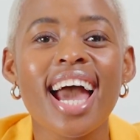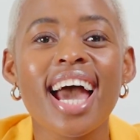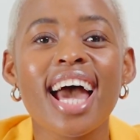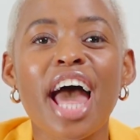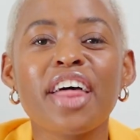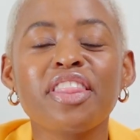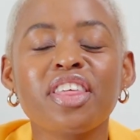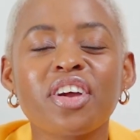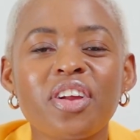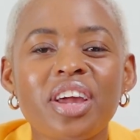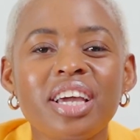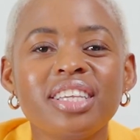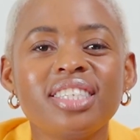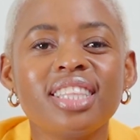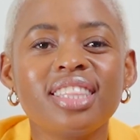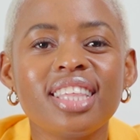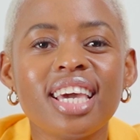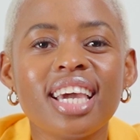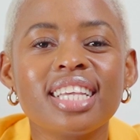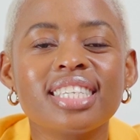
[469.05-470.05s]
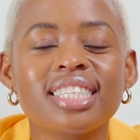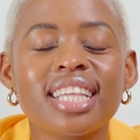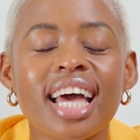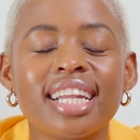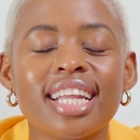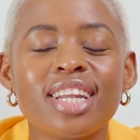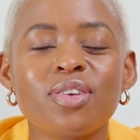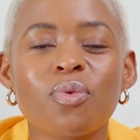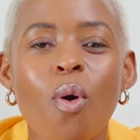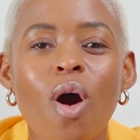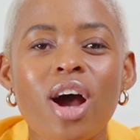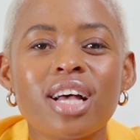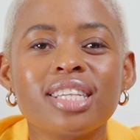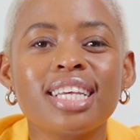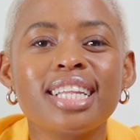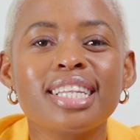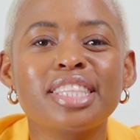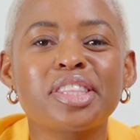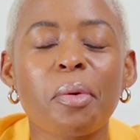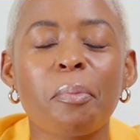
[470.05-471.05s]
And the crazy thing is that it
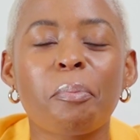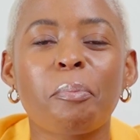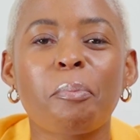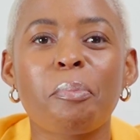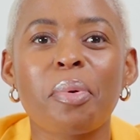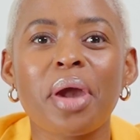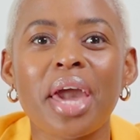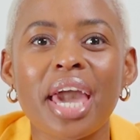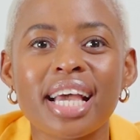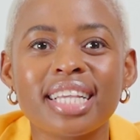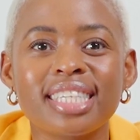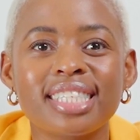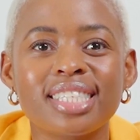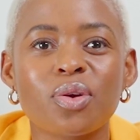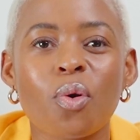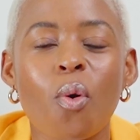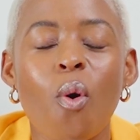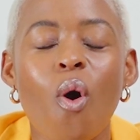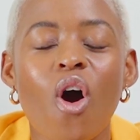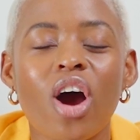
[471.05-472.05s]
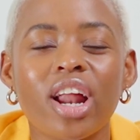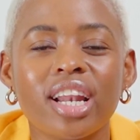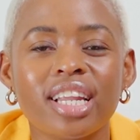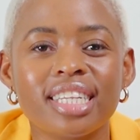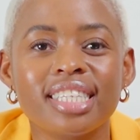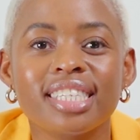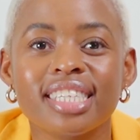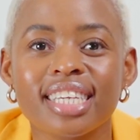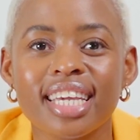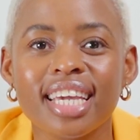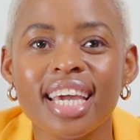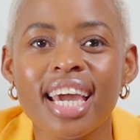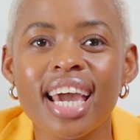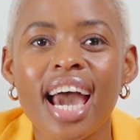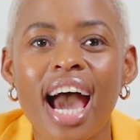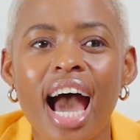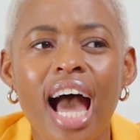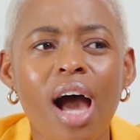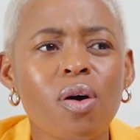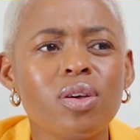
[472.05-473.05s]
wasn't the best quality.
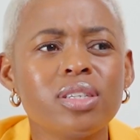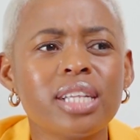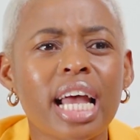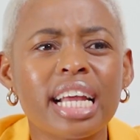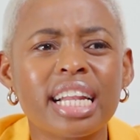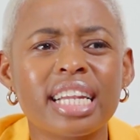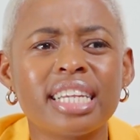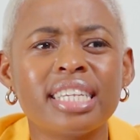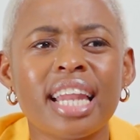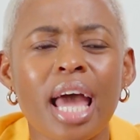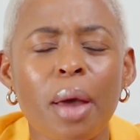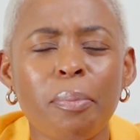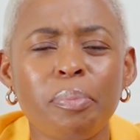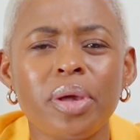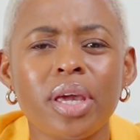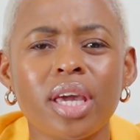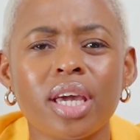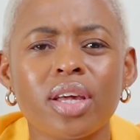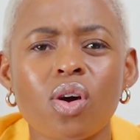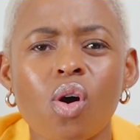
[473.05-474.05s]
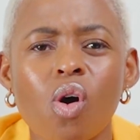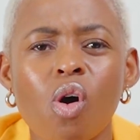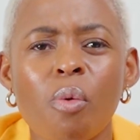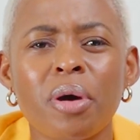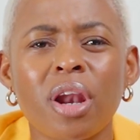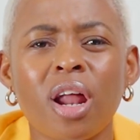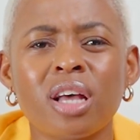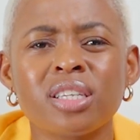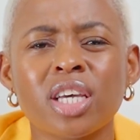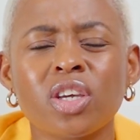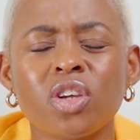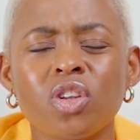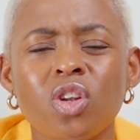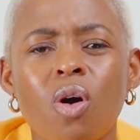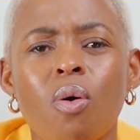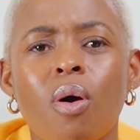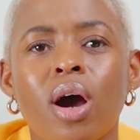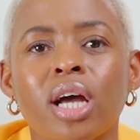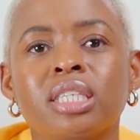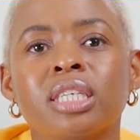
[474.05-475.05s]
I was like napping at home and I was like, you
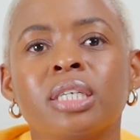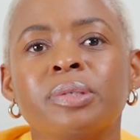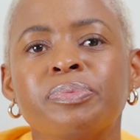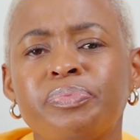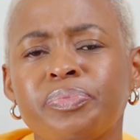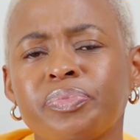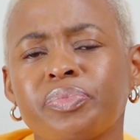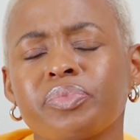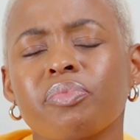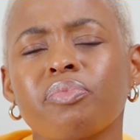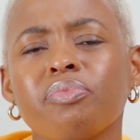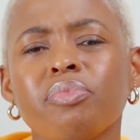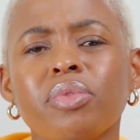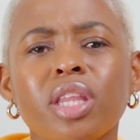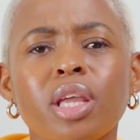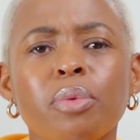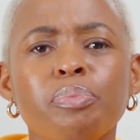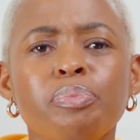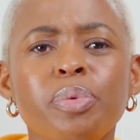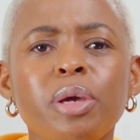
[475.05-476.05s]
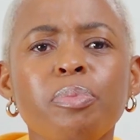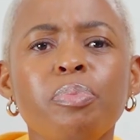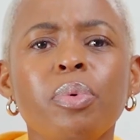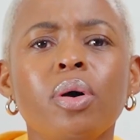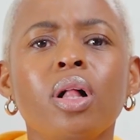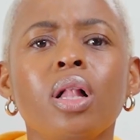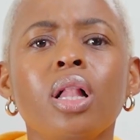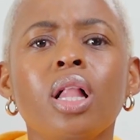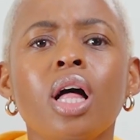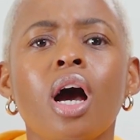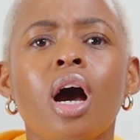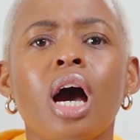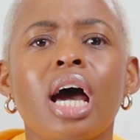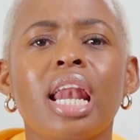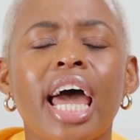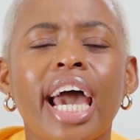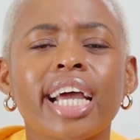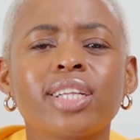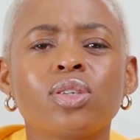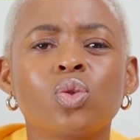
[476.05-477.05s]
know what? People
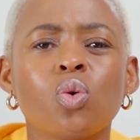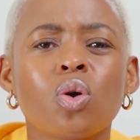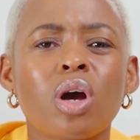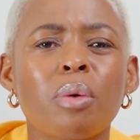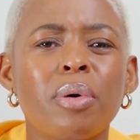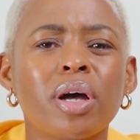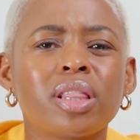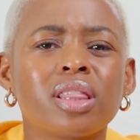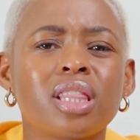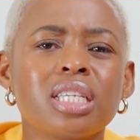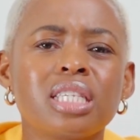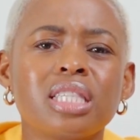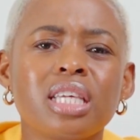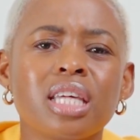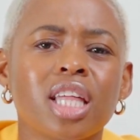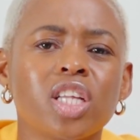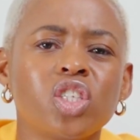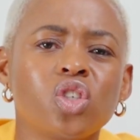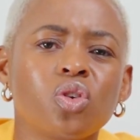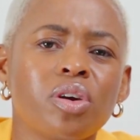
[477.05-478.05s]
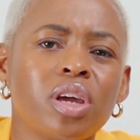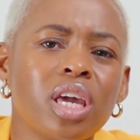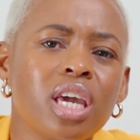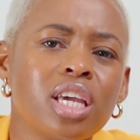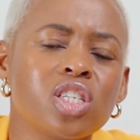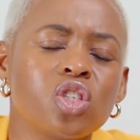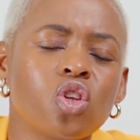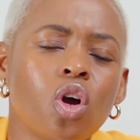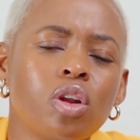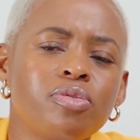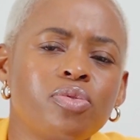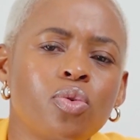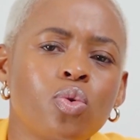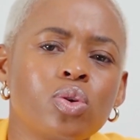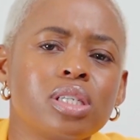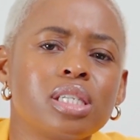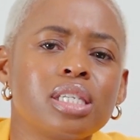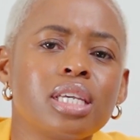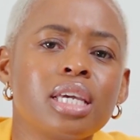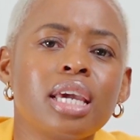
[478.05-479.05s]
like to talk about this thing that your hair is not
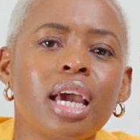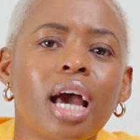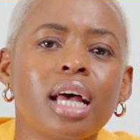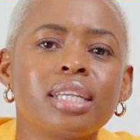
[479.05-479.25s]
4C.